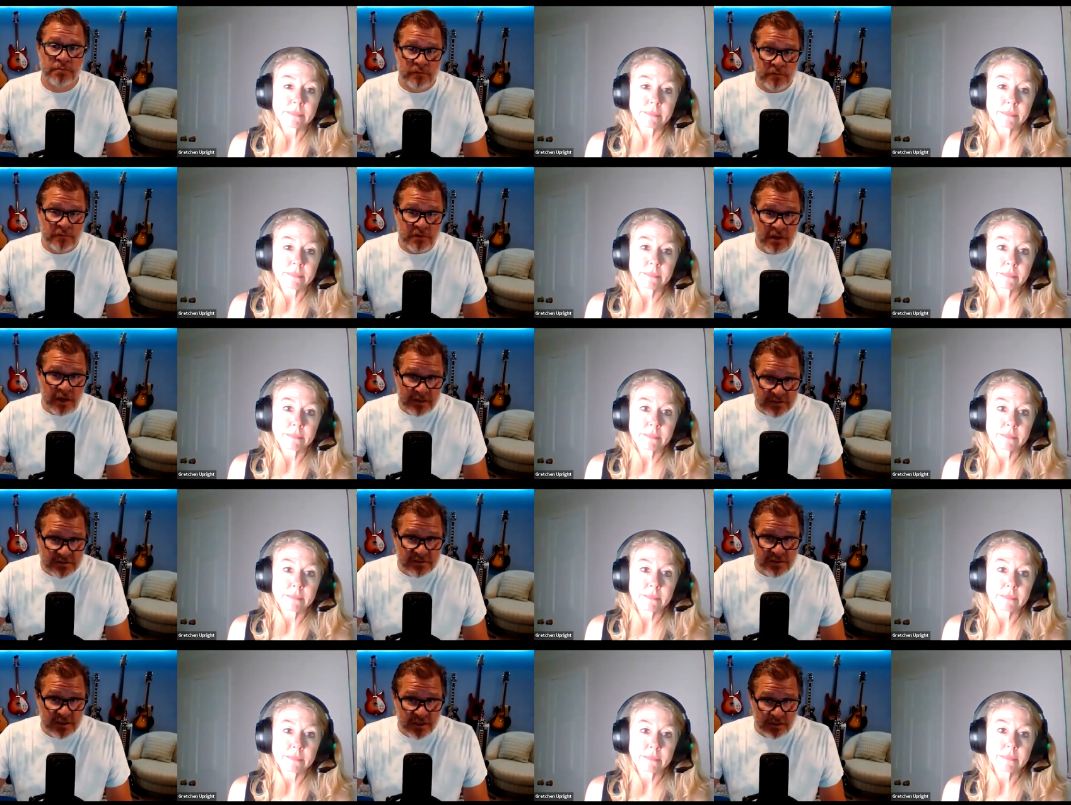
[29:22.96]
Speaker 1: nice
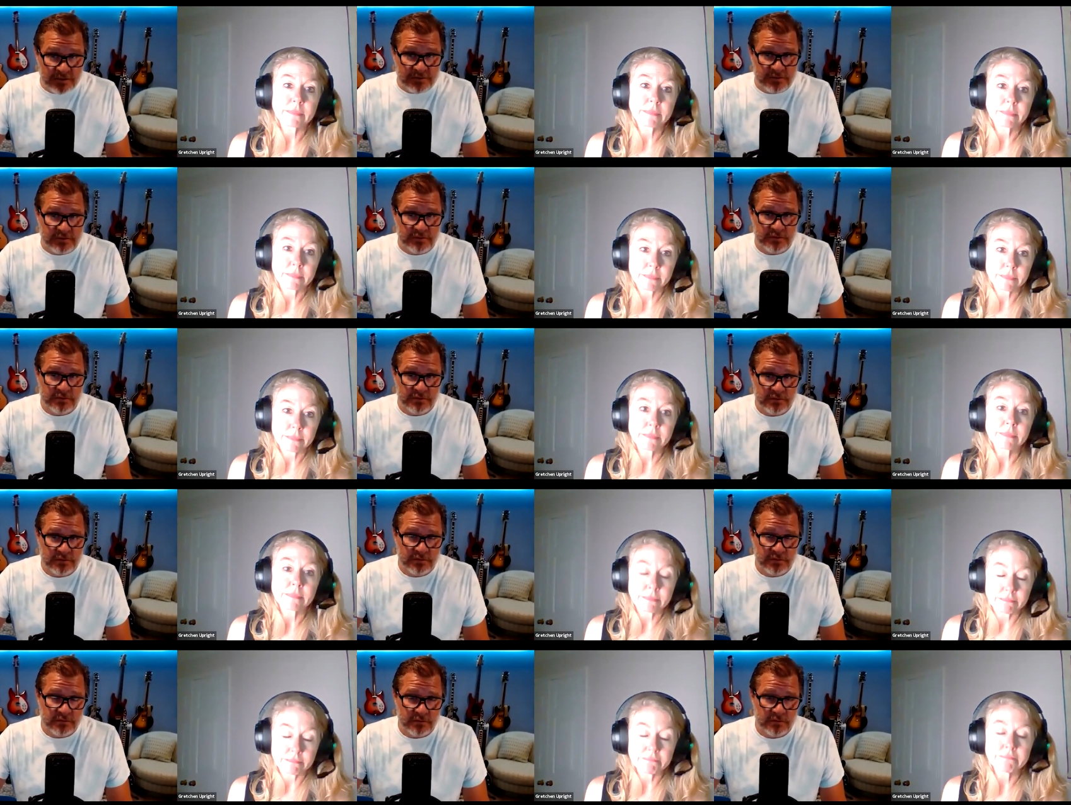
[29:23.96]
case.
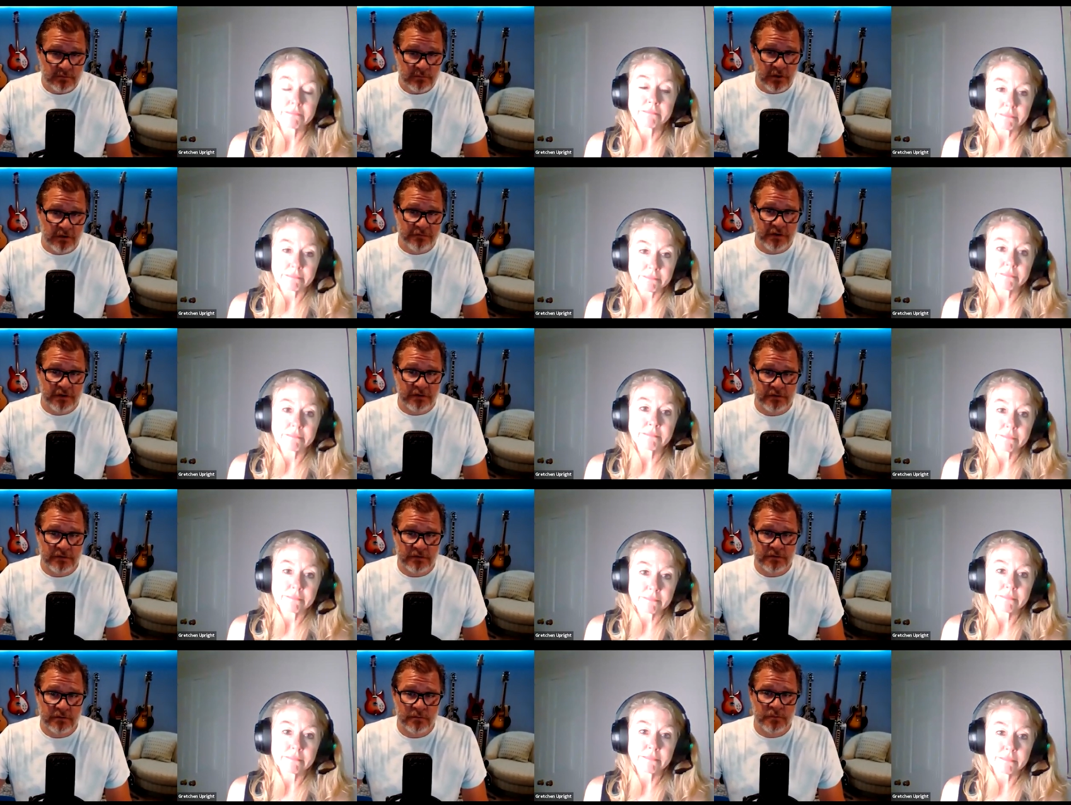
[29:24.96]
Perfect.
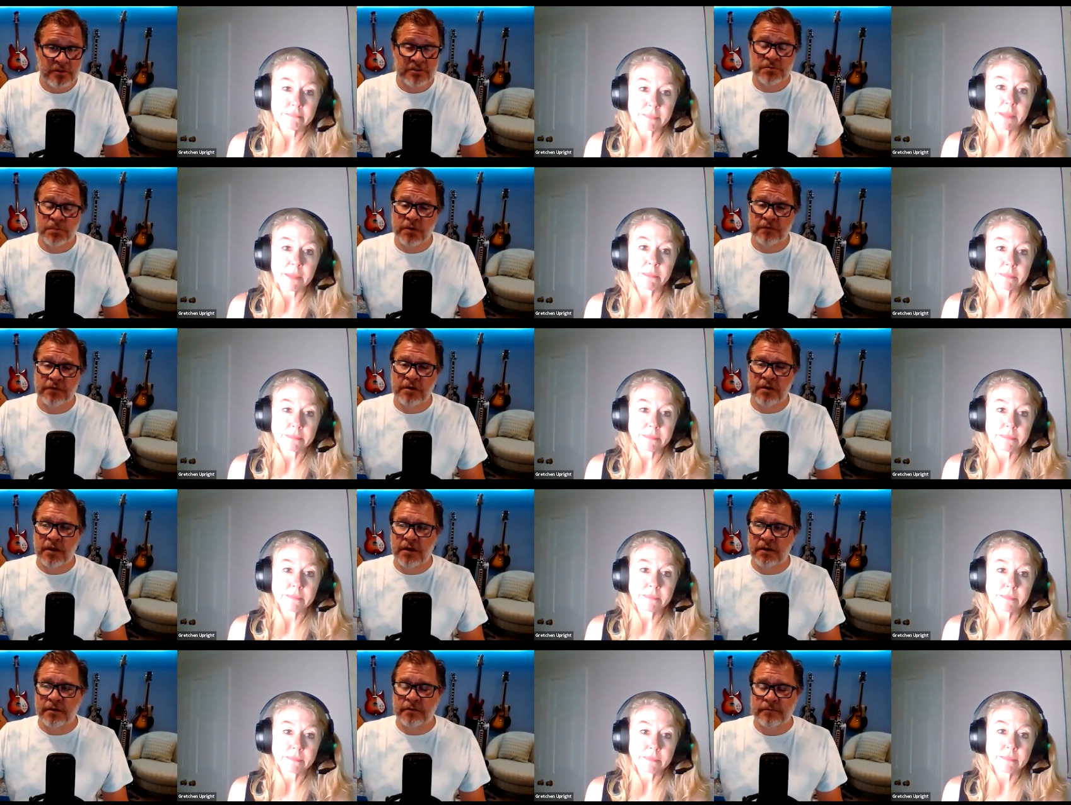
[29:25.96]
His perfect
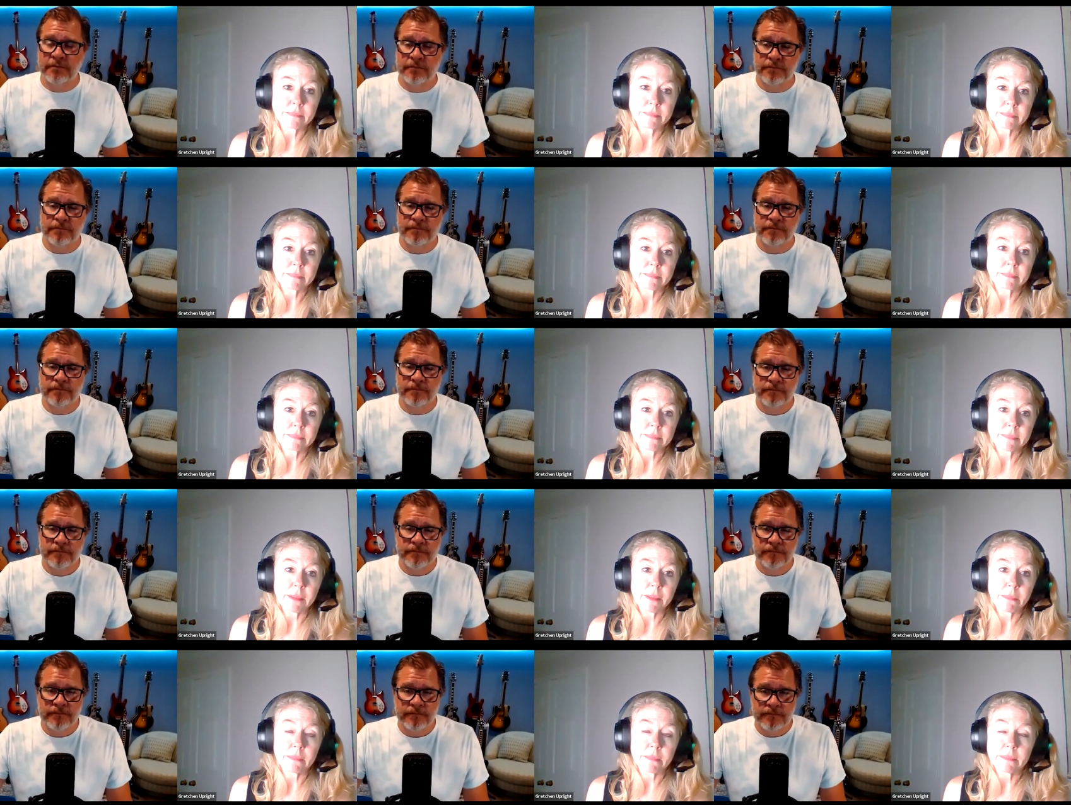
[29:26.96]
client.
Speaker 2: Yep.
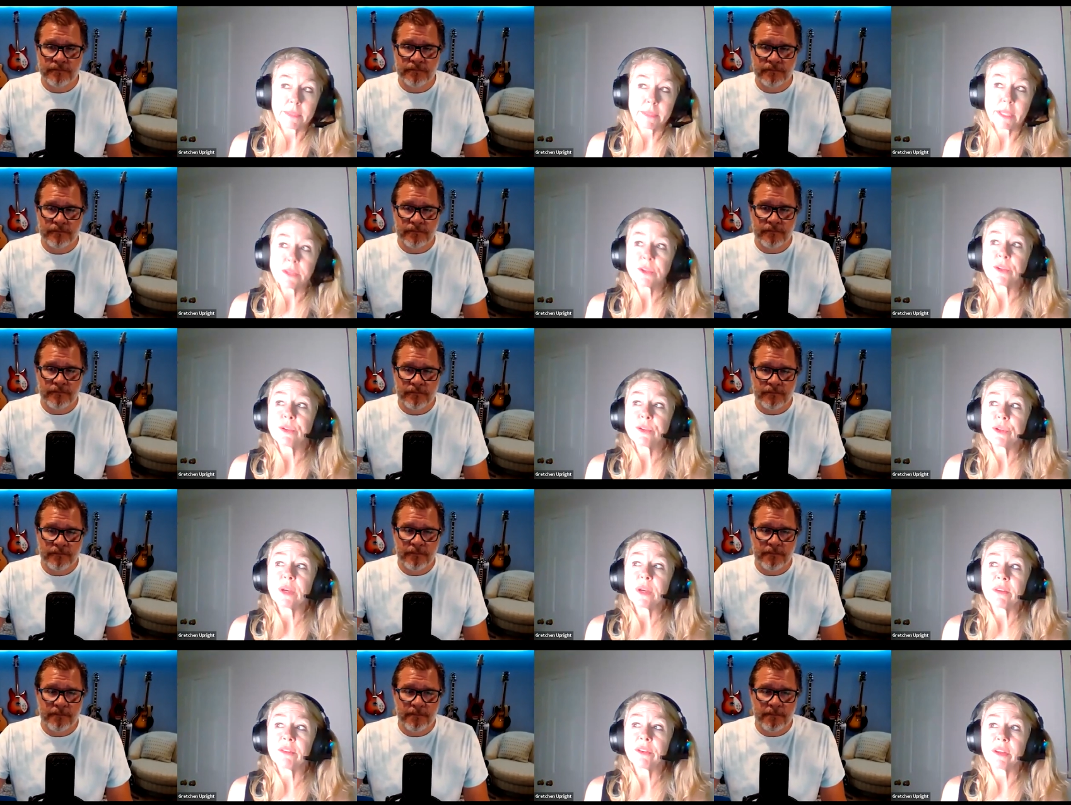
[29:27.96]
And so you do
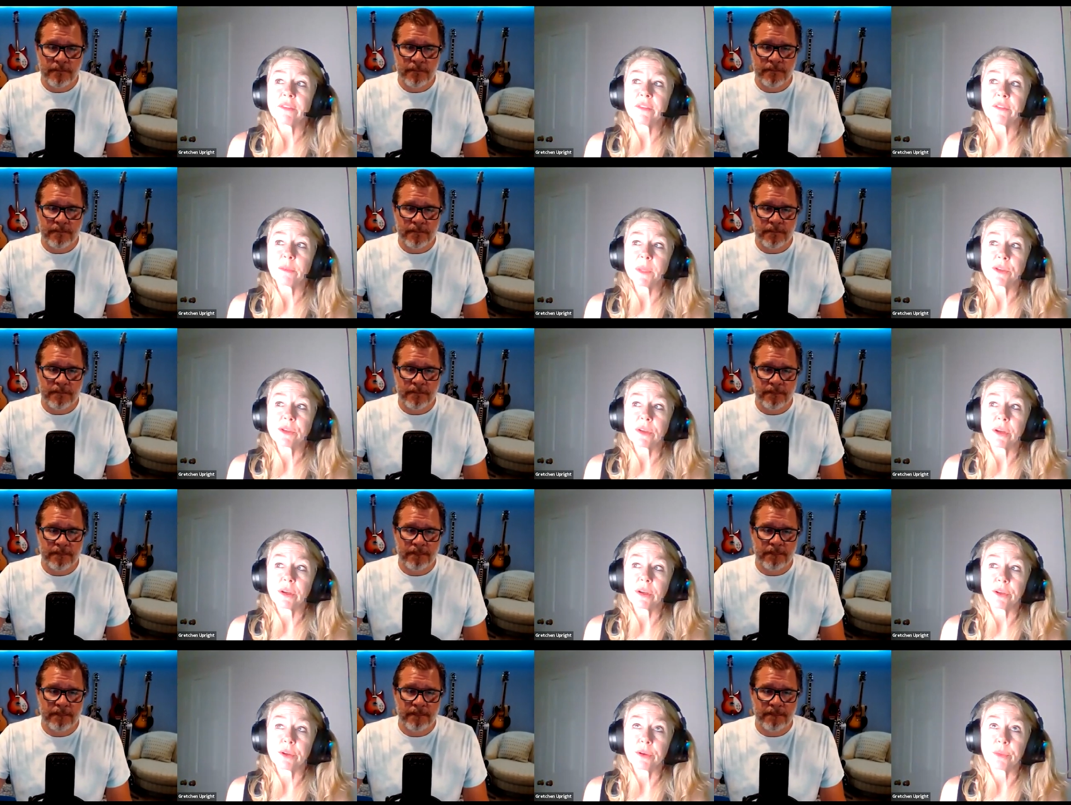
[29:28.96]
have all the information on
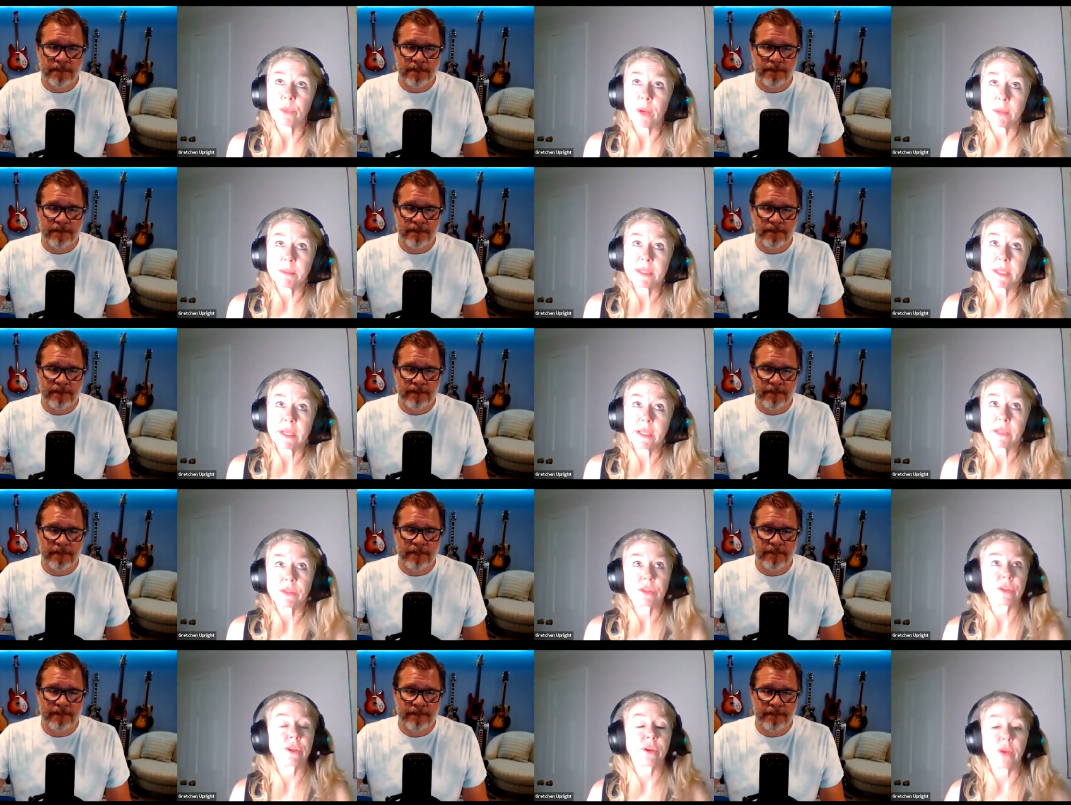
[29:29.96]
your website. So
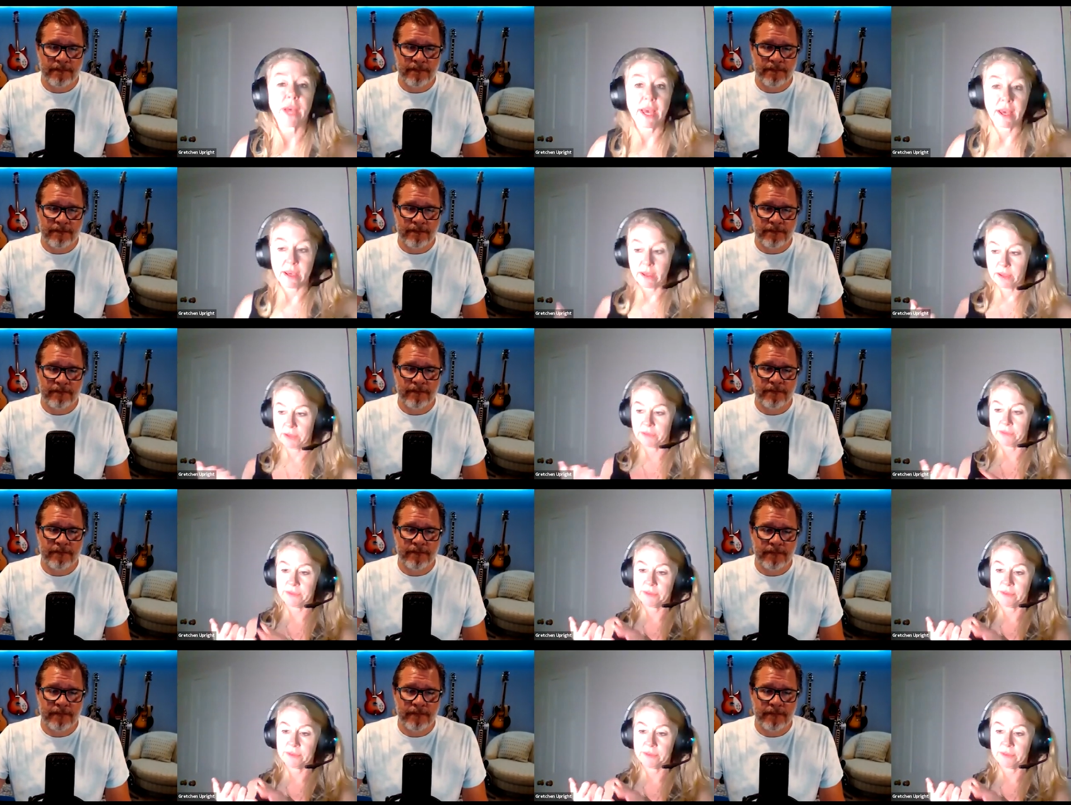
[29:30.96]
you'll have